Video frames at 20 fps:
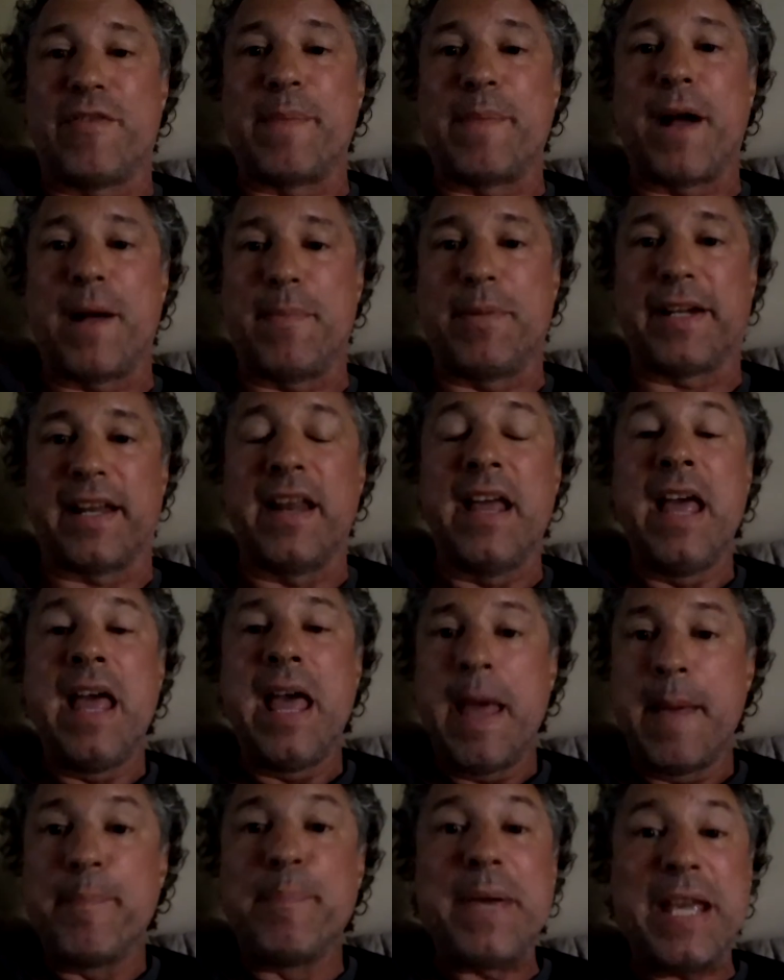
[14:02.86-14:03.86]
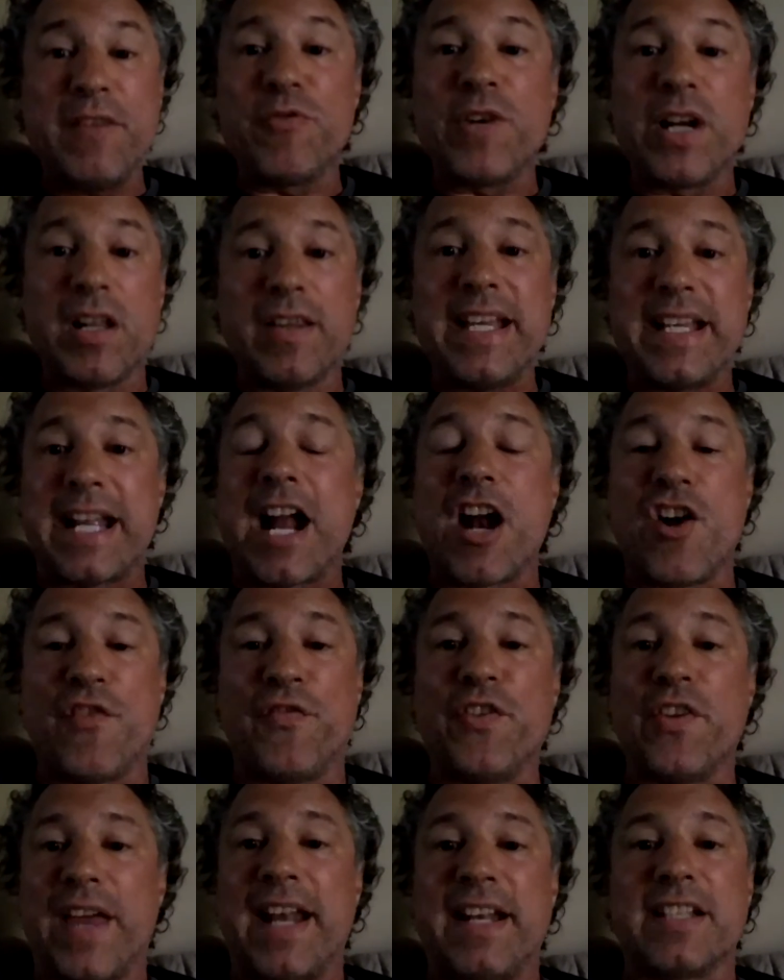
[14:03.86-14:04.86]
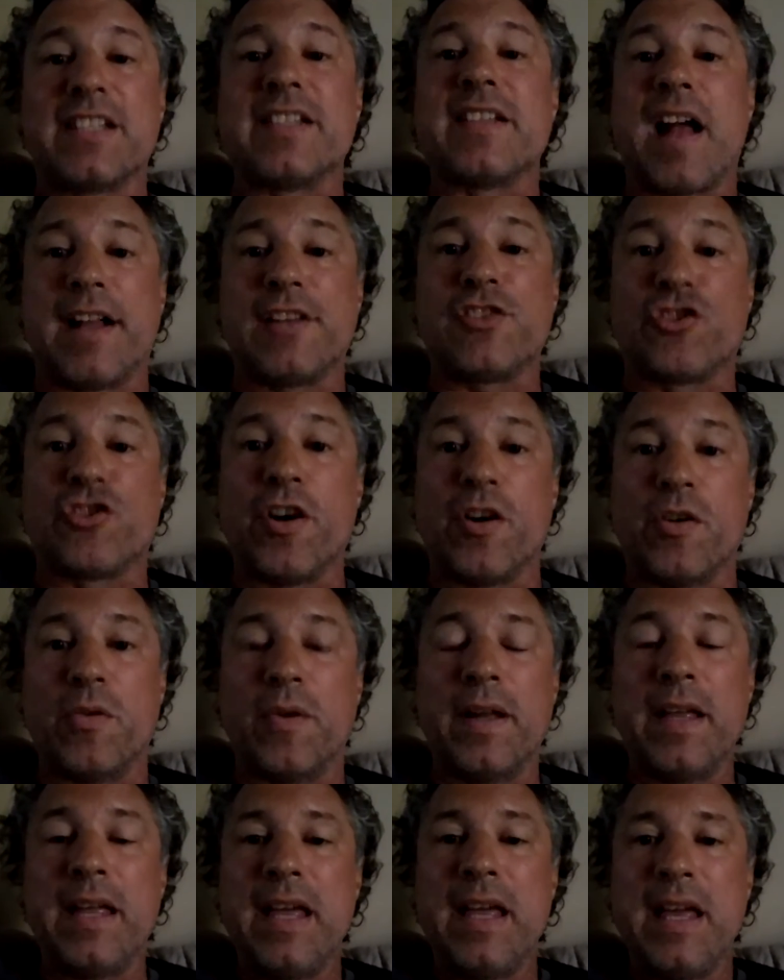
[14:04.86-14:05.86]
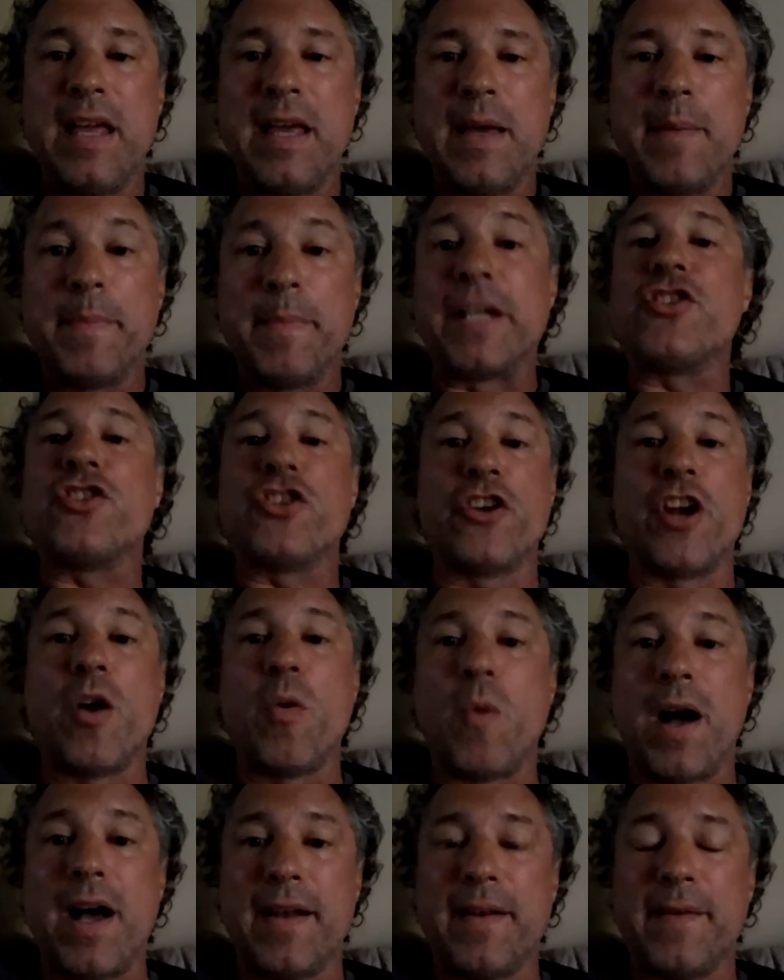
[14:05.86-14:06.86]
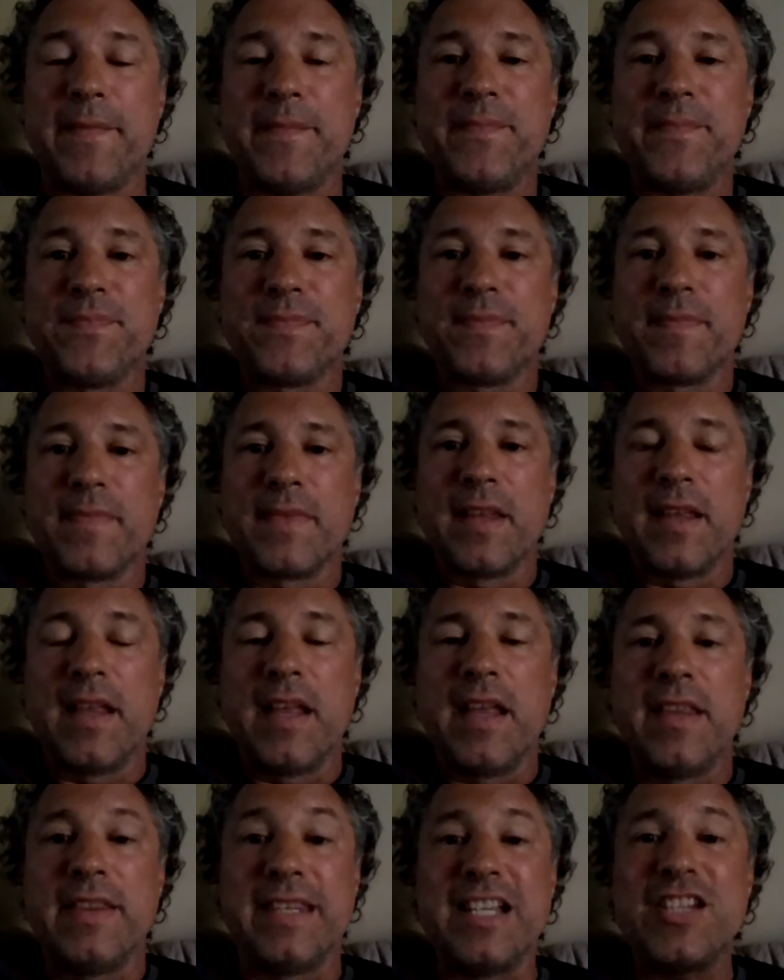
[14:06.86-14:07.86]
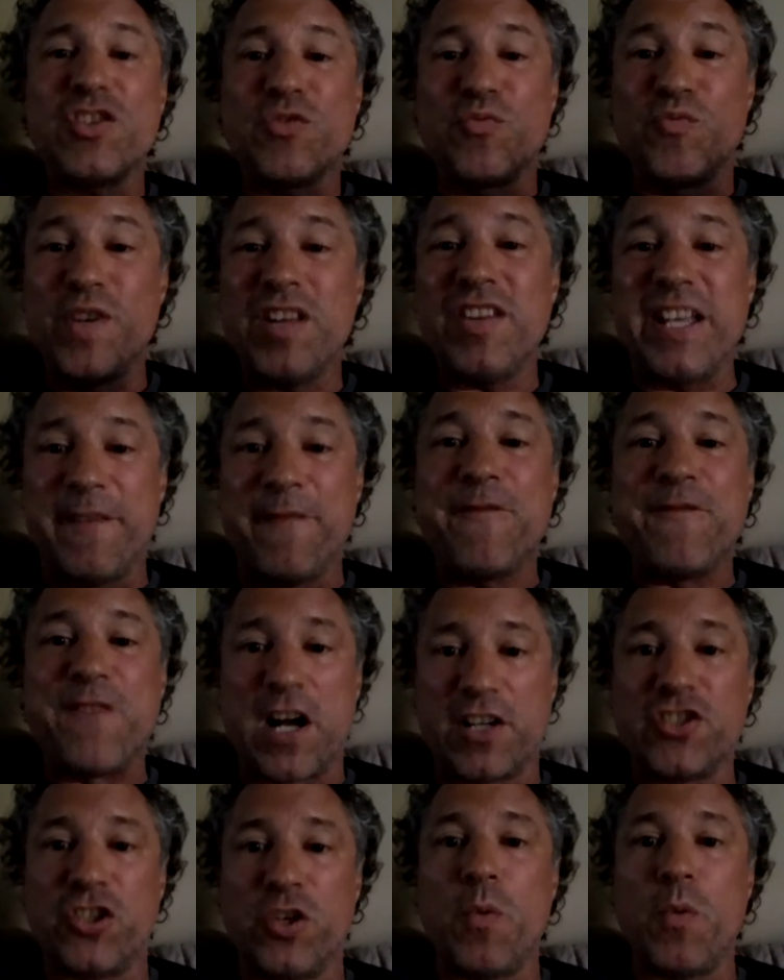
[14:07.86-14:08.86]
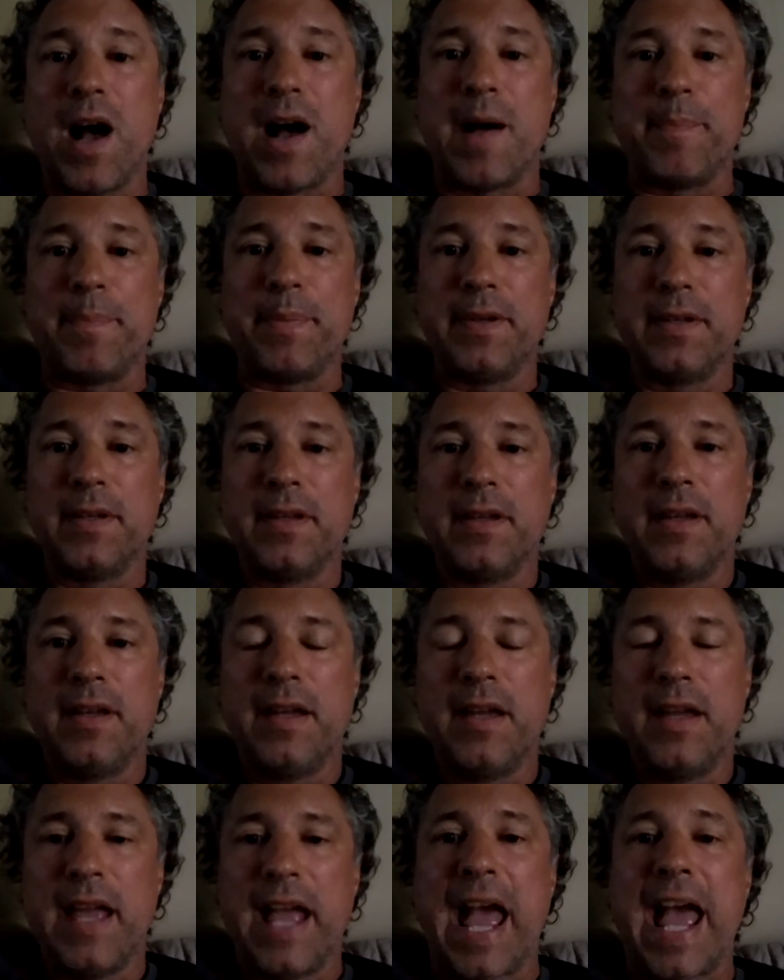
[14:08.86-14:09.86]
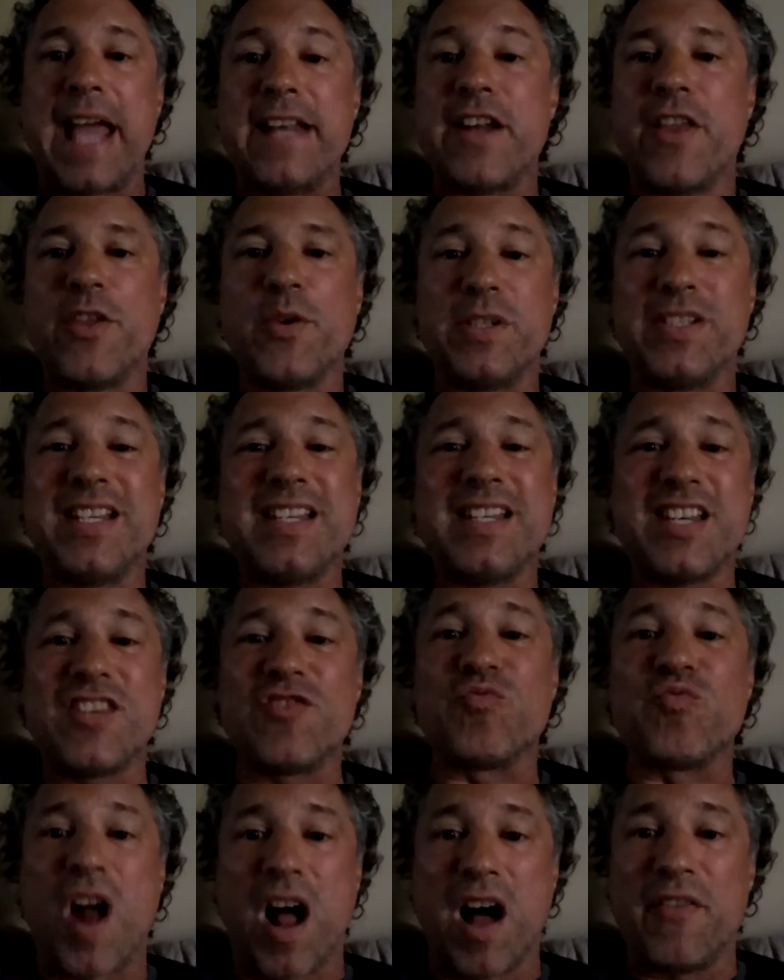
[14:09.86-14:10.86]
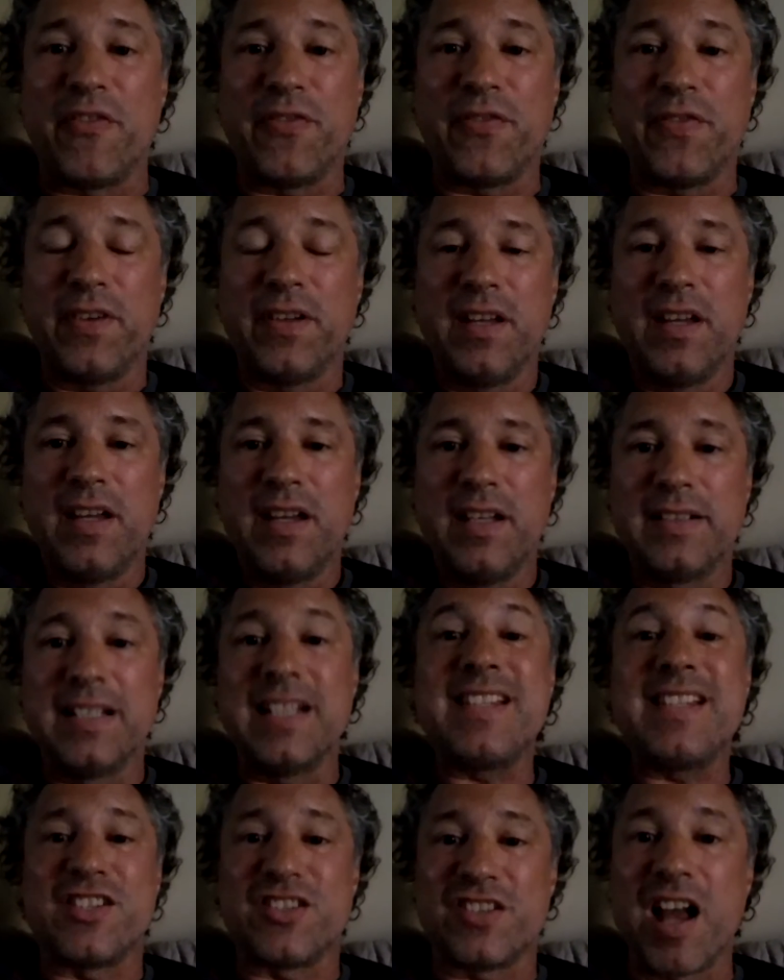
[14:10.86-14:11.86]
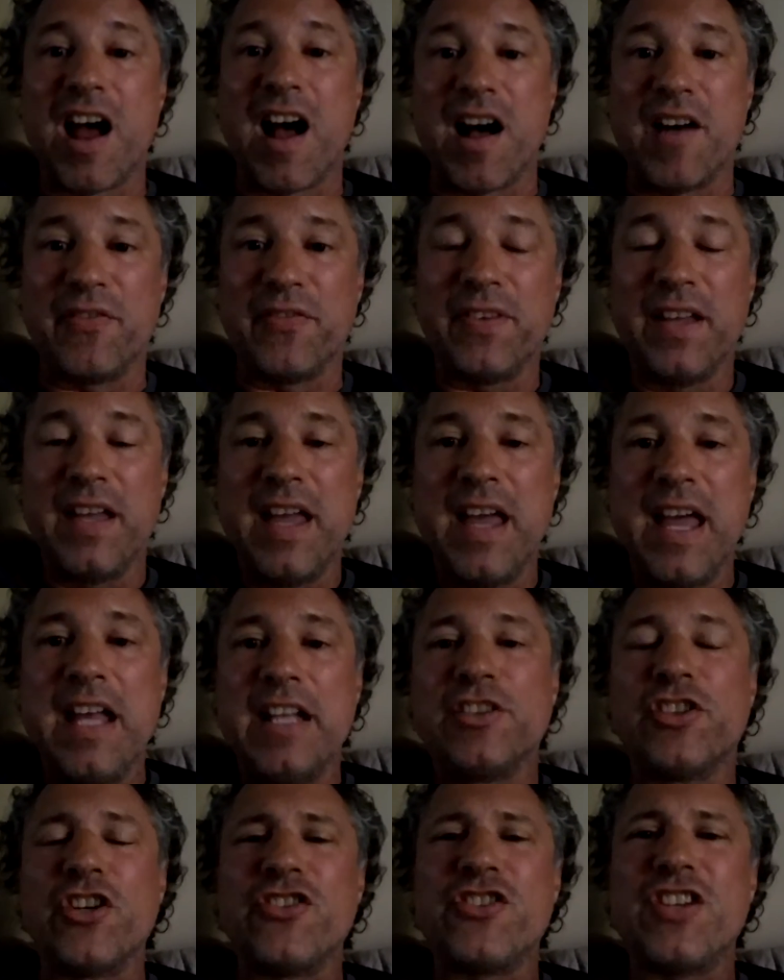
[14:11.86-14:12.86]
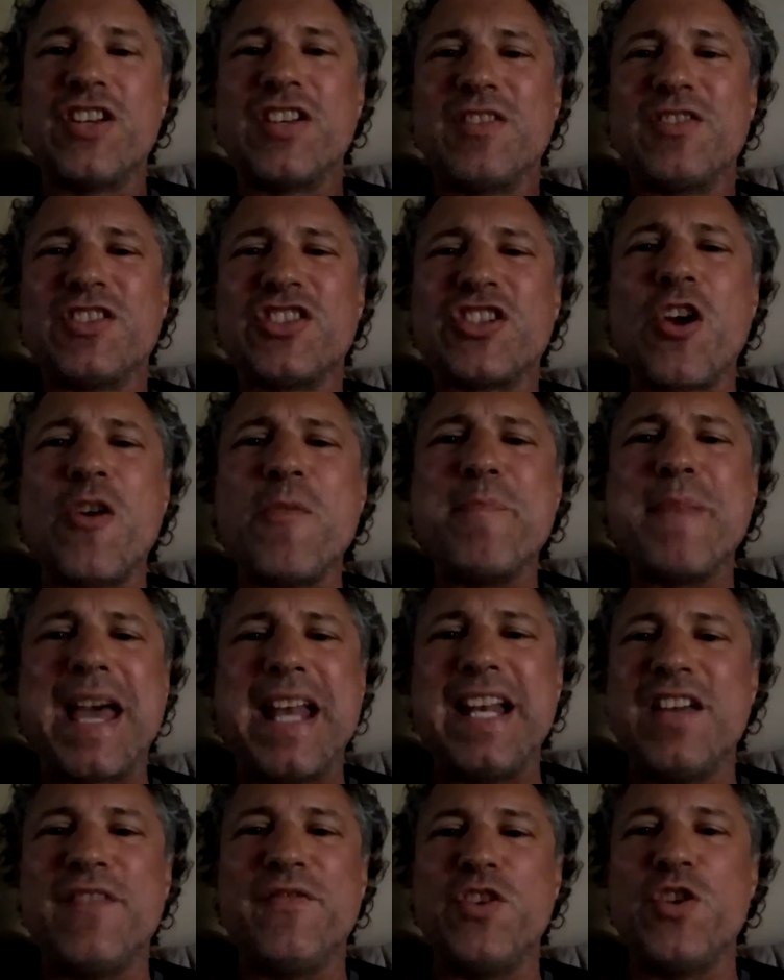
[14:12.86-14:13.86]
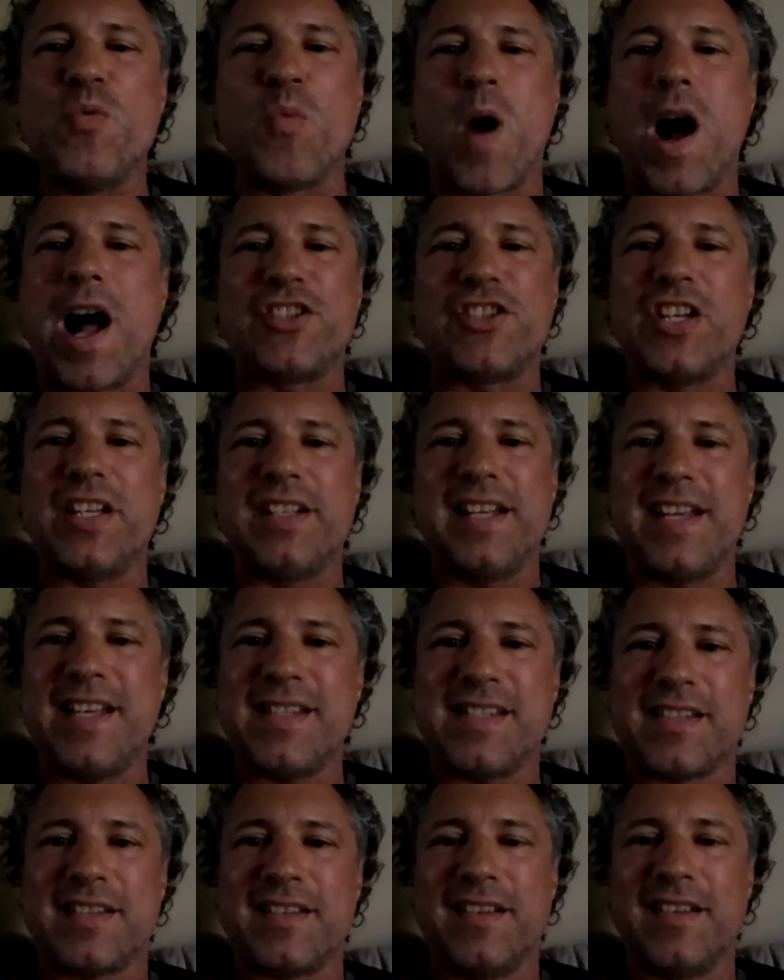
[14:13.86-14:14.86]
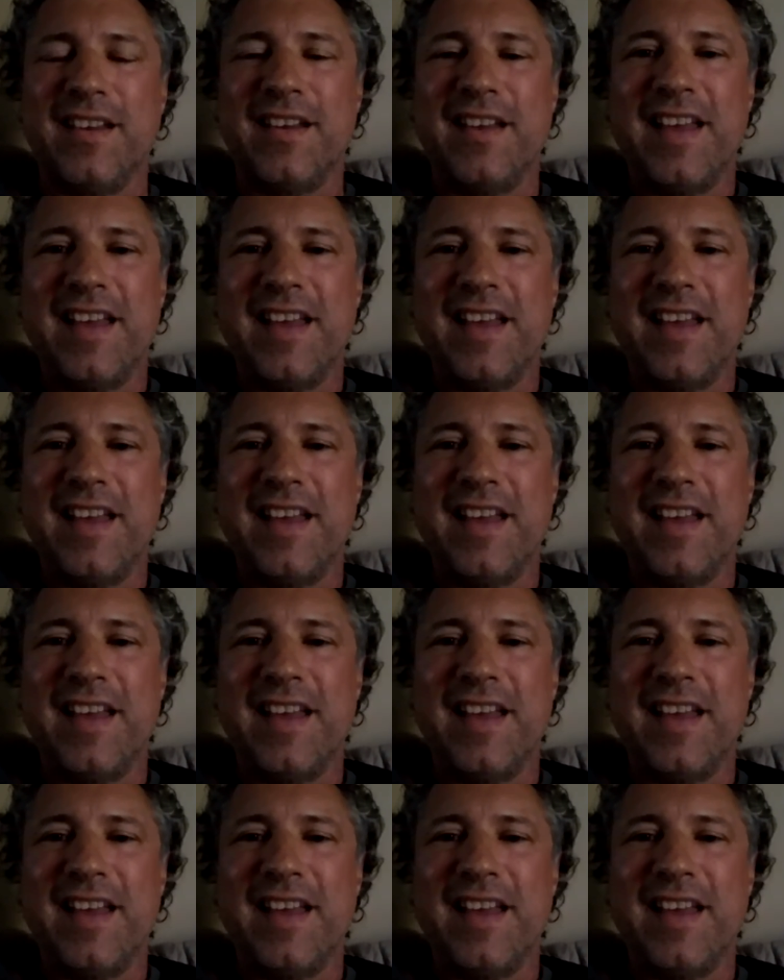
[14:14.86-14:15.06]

or Republican, be really careful that it's not true. Because you know what? This really fucks you up. And in other words, this is rough. This is tough. There's so many of you watching this